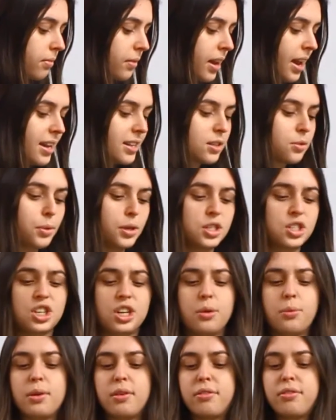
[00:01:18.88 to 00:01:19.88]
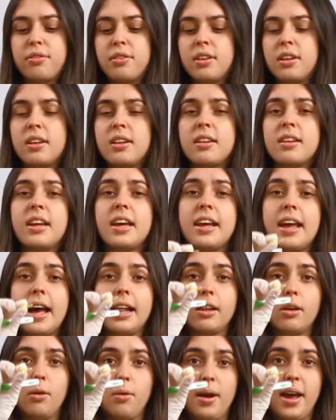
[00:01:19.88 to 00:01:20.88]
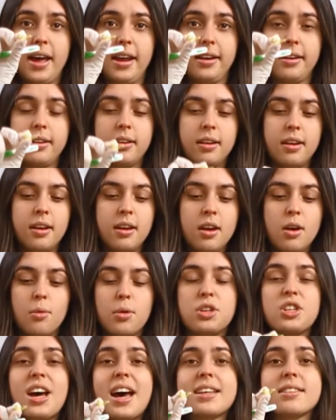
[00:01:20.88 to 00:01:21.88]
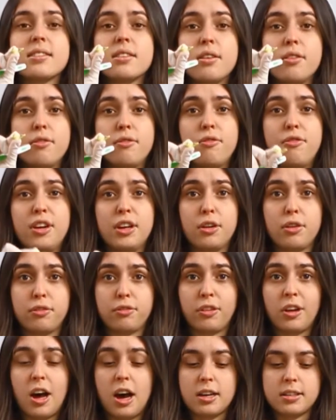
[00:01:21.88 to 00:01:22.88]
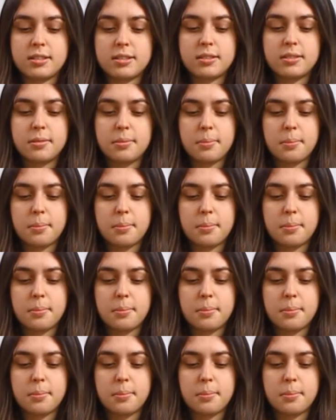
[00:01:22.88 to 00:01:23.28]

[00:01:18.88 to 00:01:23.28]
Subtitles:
and switch it with the yellow head, which has thinner floss.